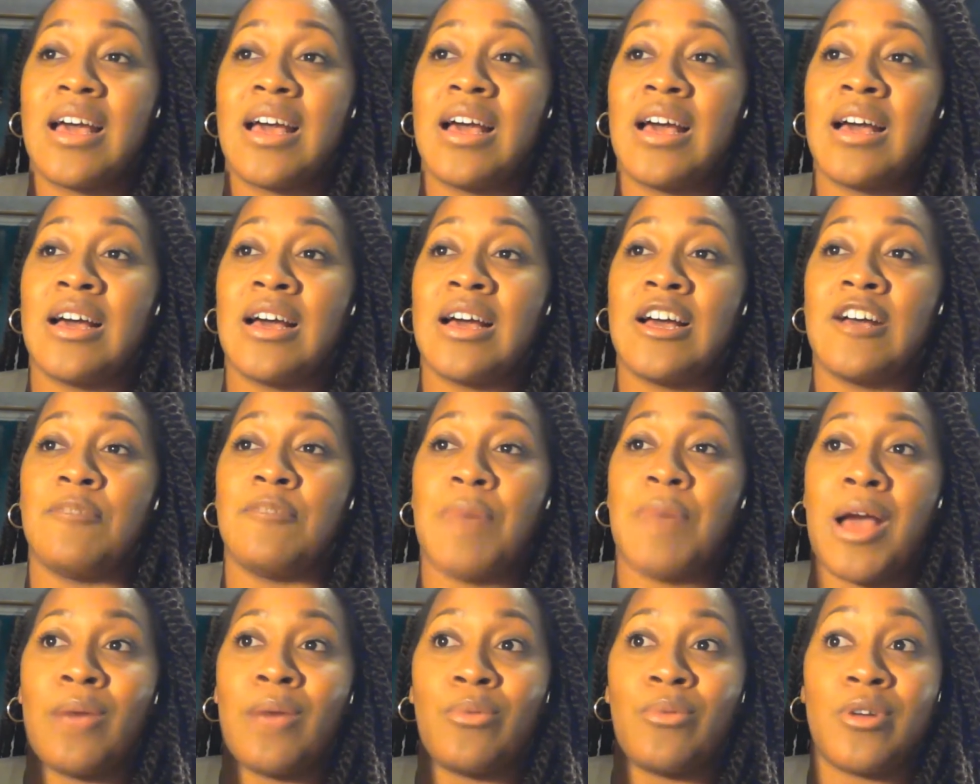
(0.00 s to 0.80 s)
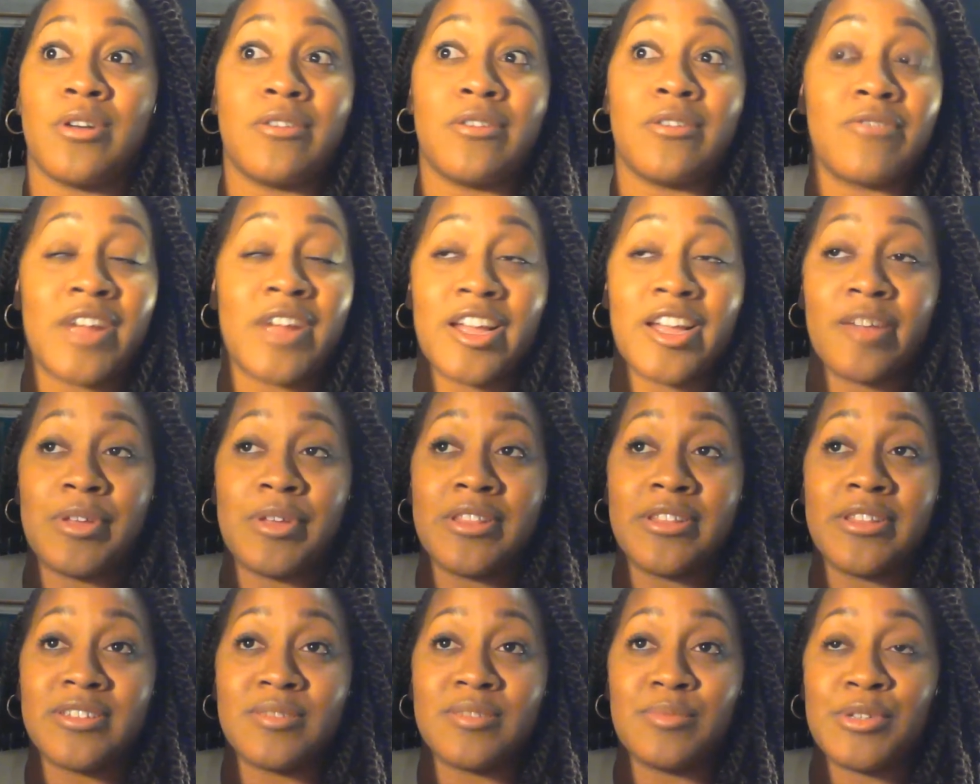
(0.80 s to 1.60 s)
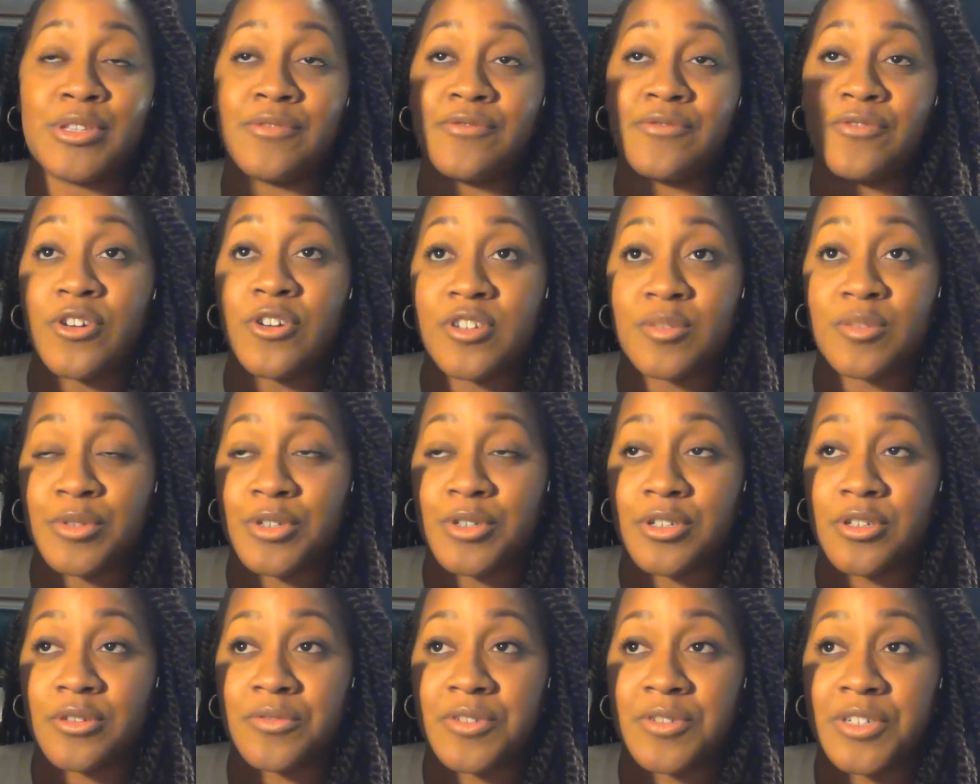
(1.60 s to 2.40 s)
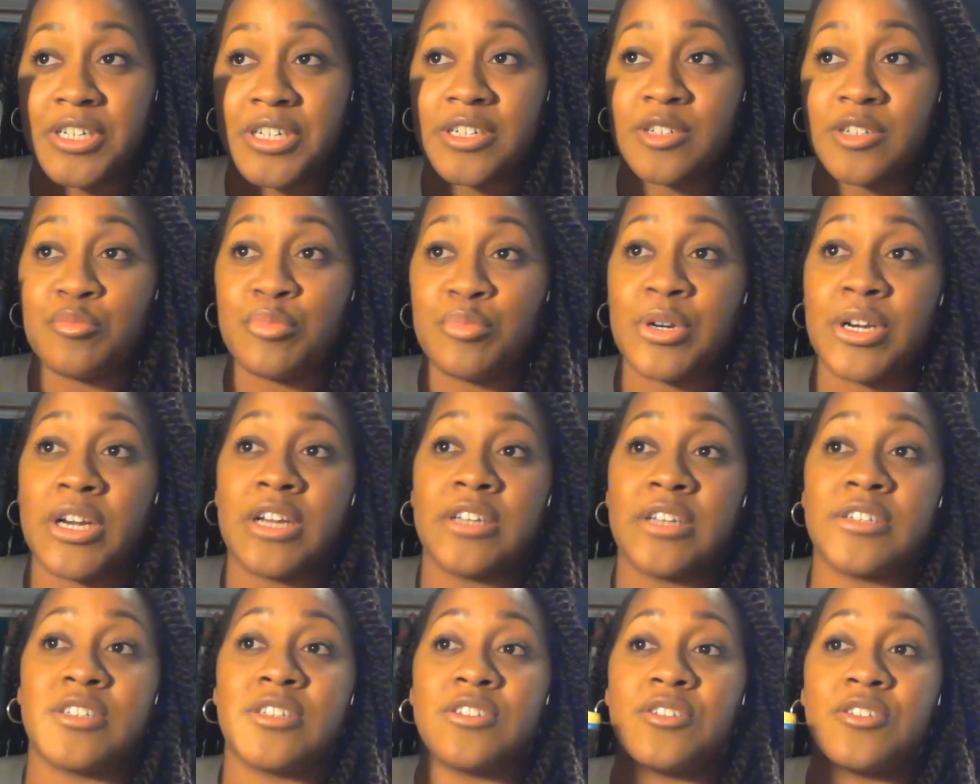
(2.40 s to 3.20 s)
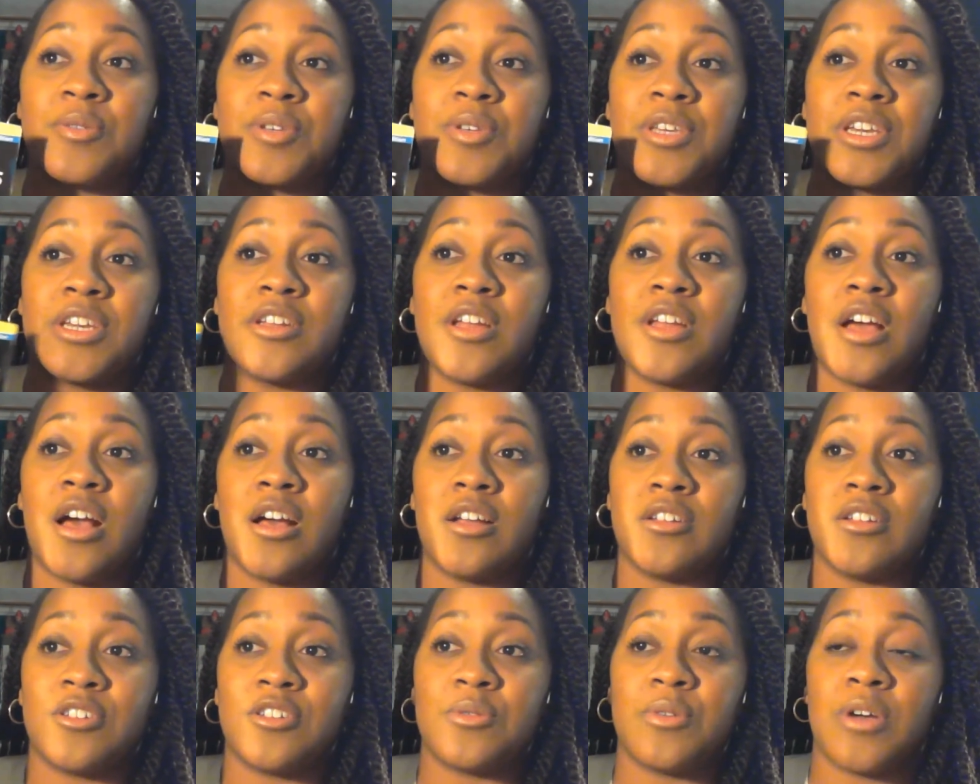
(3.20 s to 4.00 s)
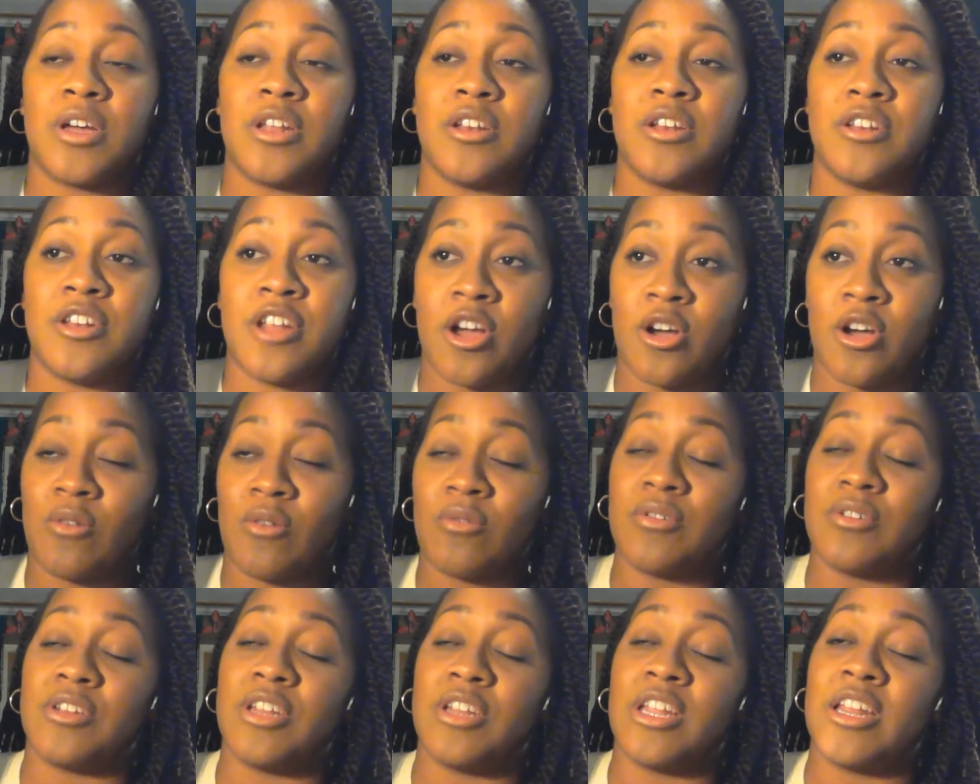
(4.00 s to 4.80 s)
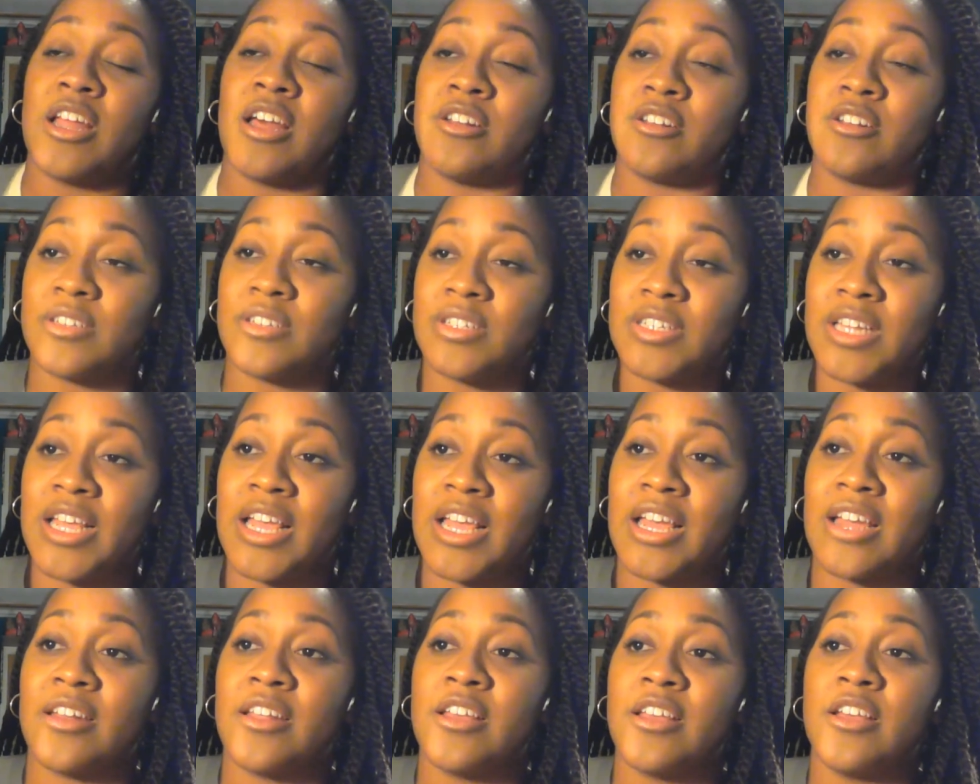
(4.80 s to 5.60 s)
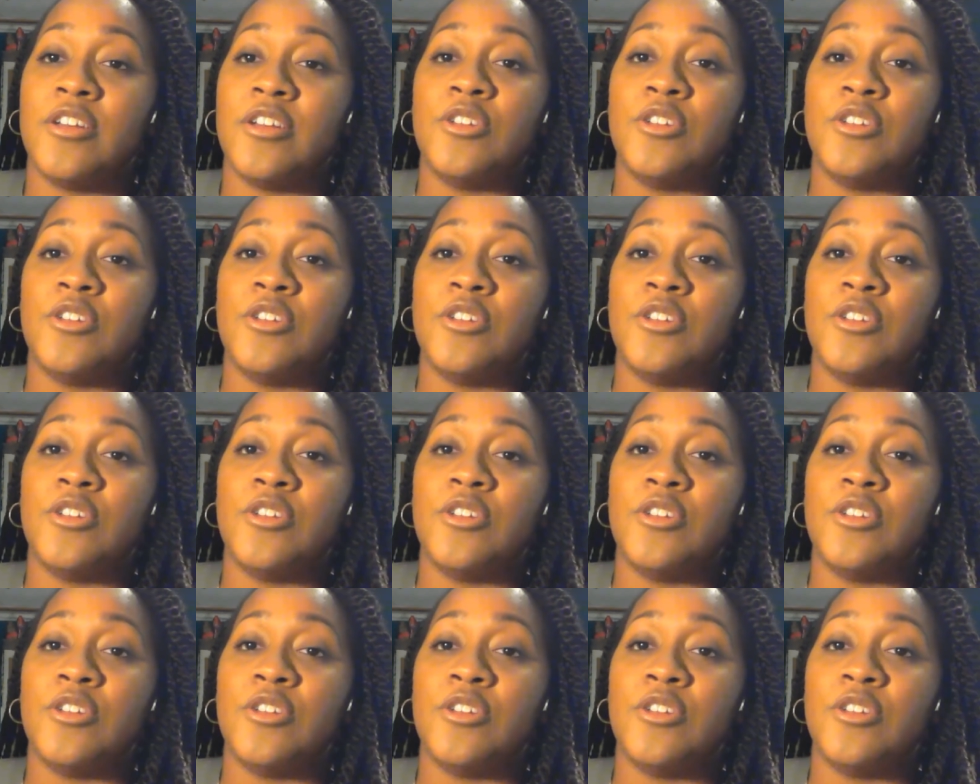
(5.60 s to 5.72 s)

I wouldn't recommend this to be the first book you read, but to get to know and understand